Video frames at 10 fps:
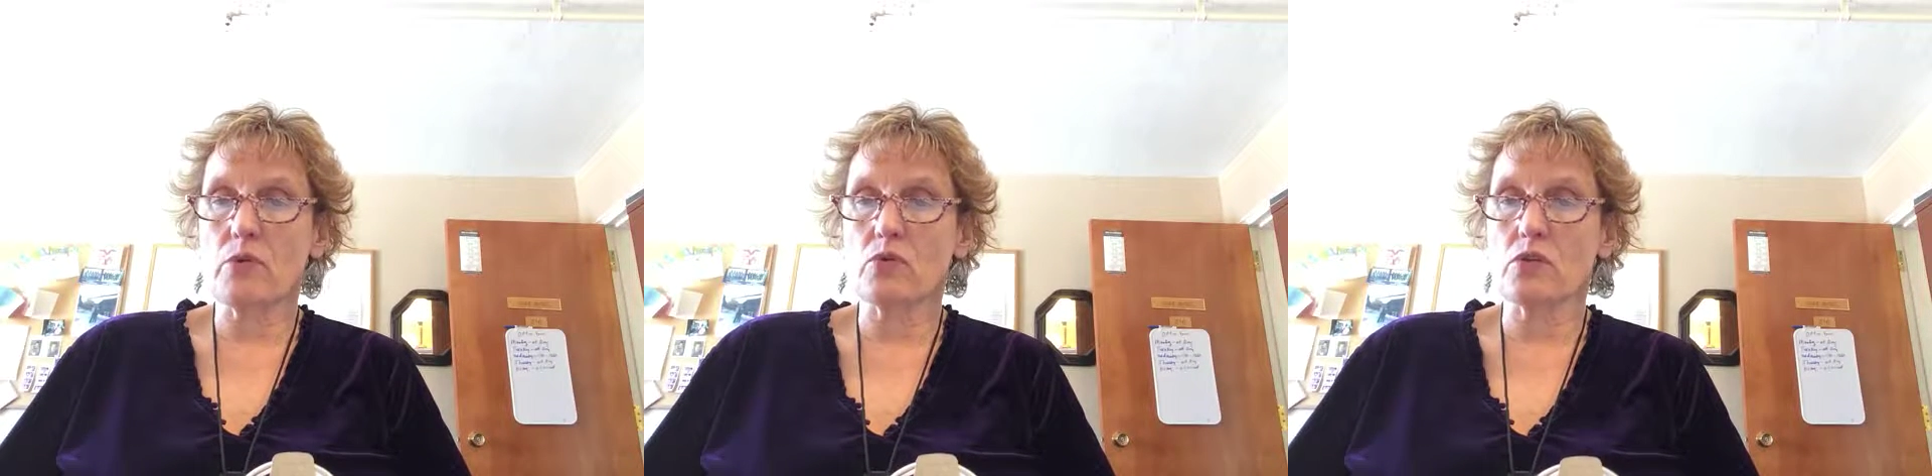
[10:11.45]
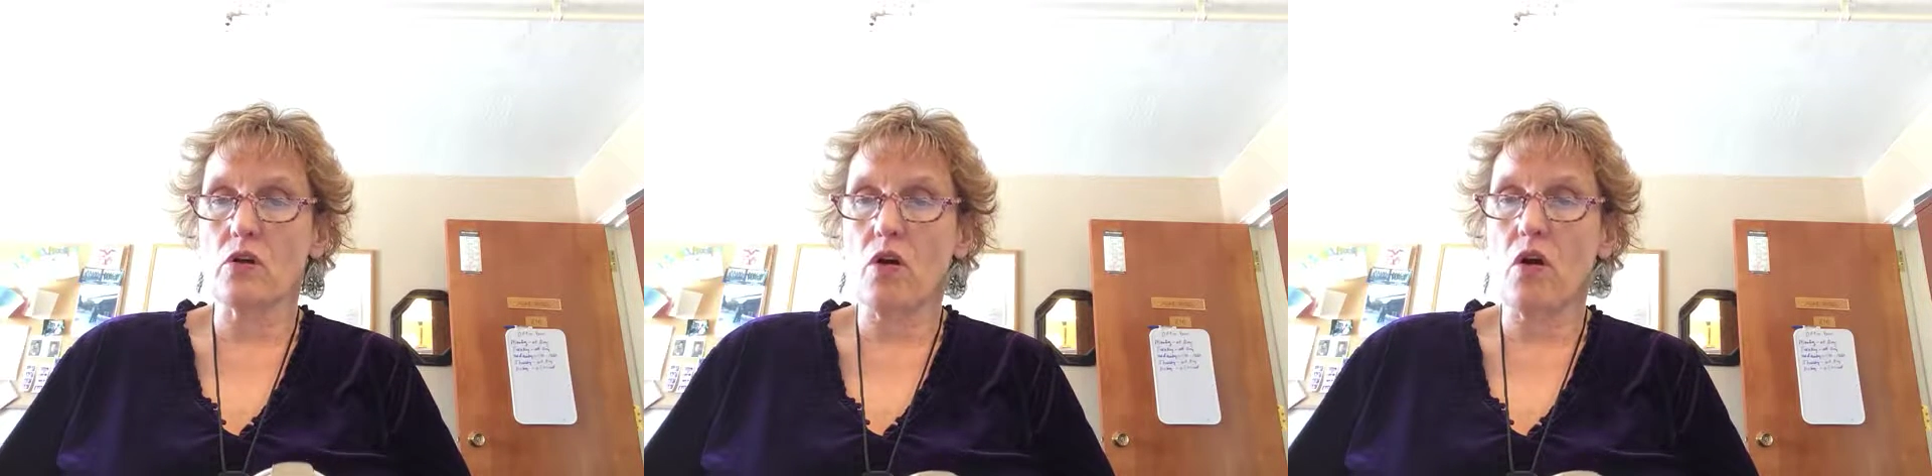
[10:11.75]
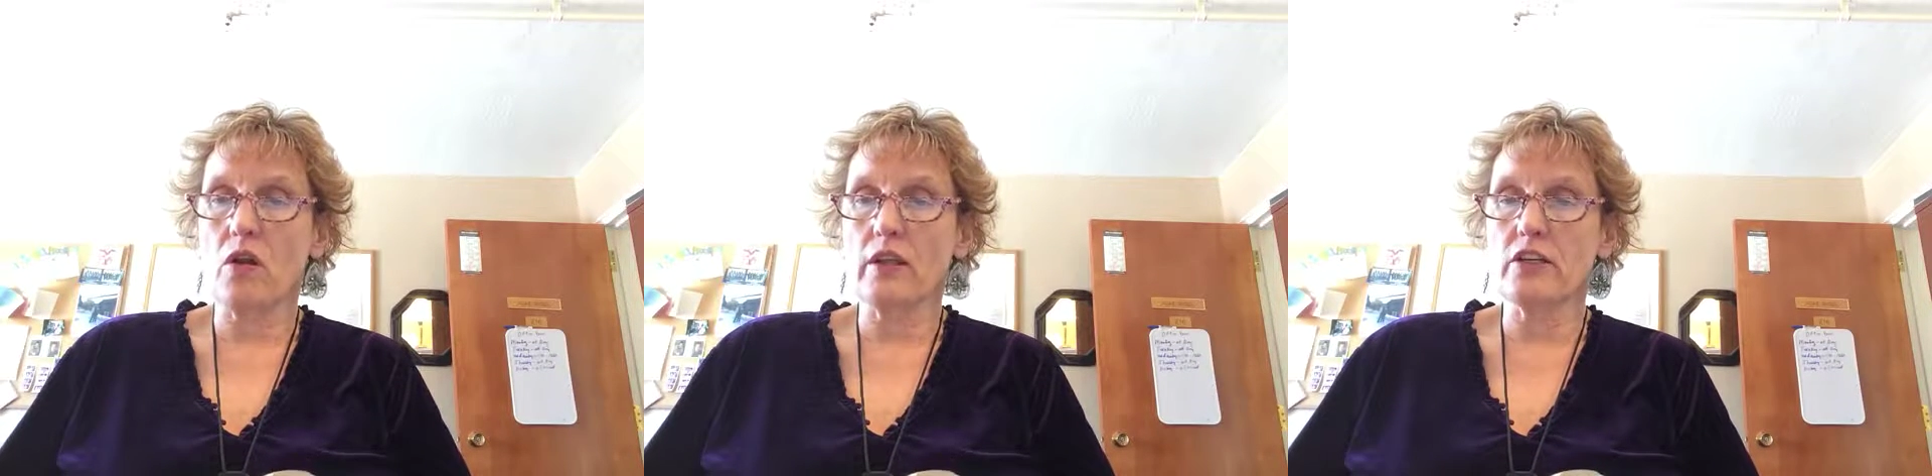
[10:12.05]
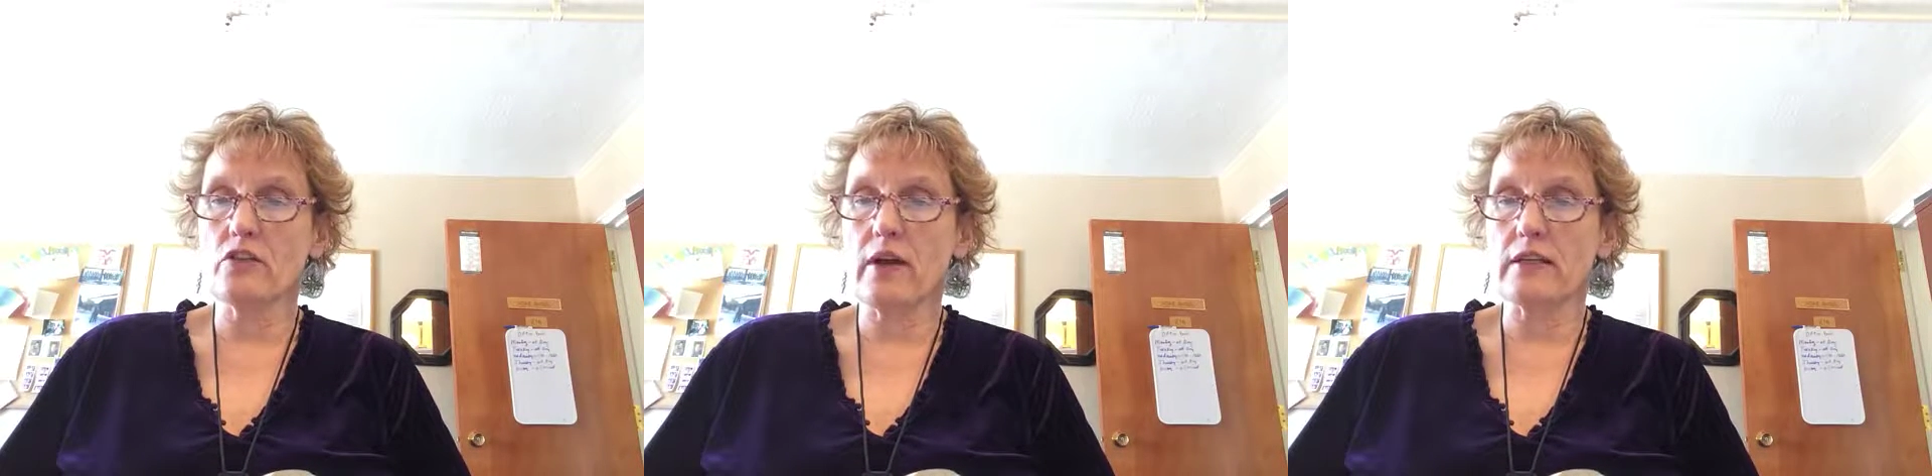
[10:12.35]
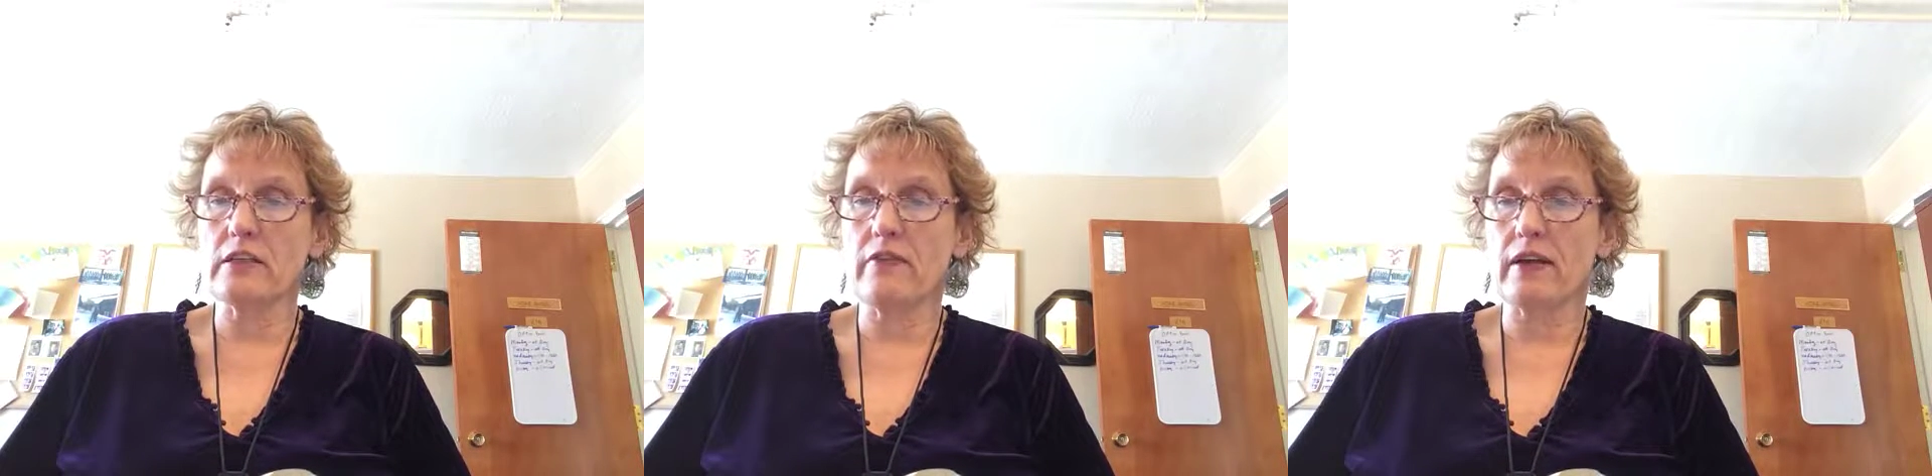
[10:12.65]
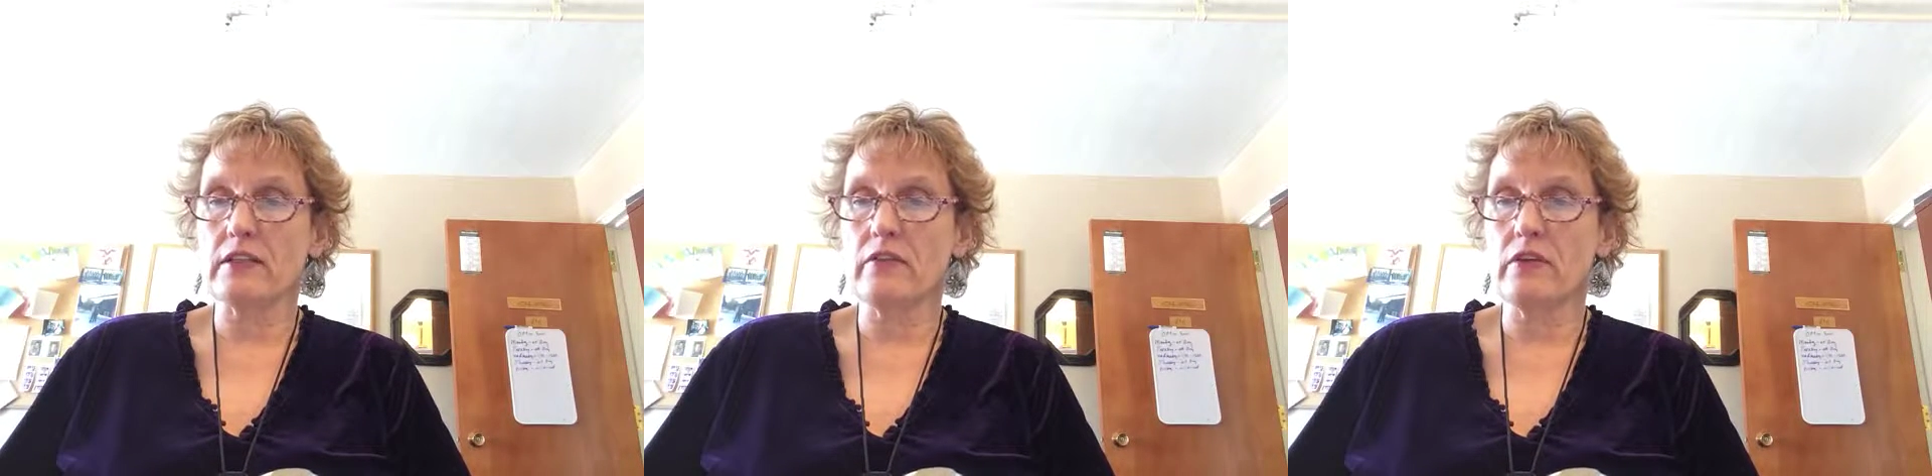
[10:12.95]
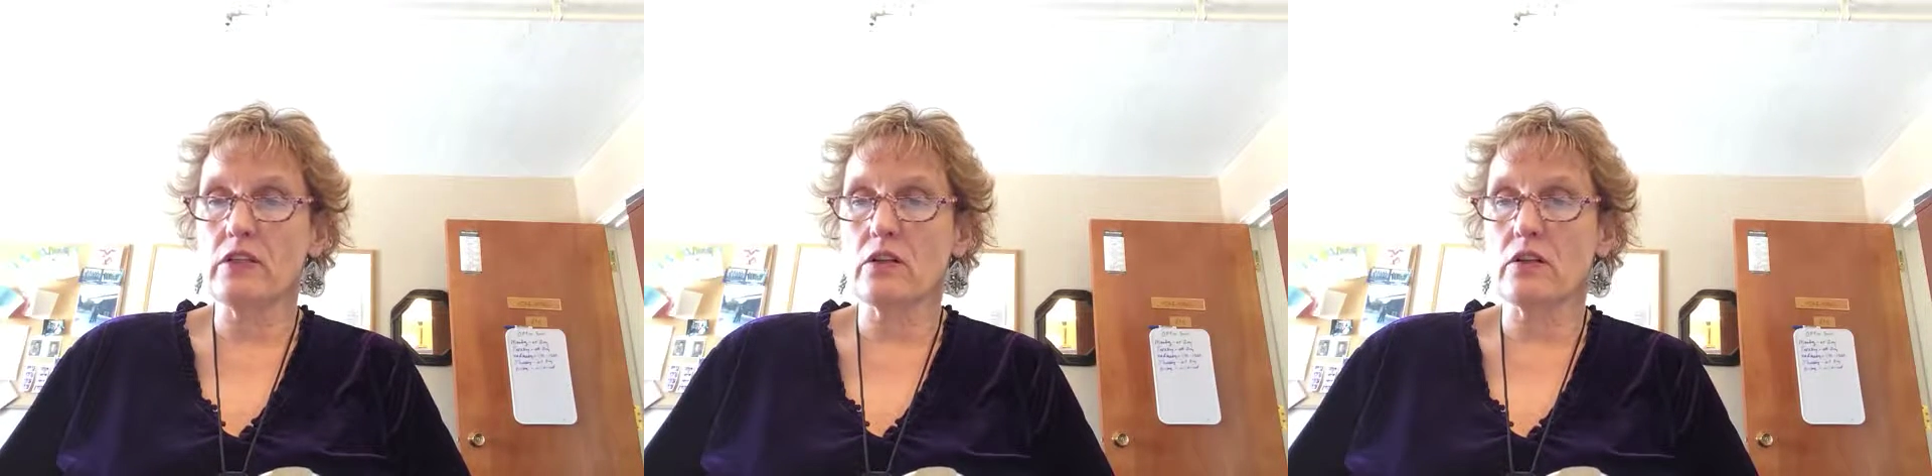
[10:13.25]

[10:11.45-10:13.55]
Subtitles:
Post all interactive activities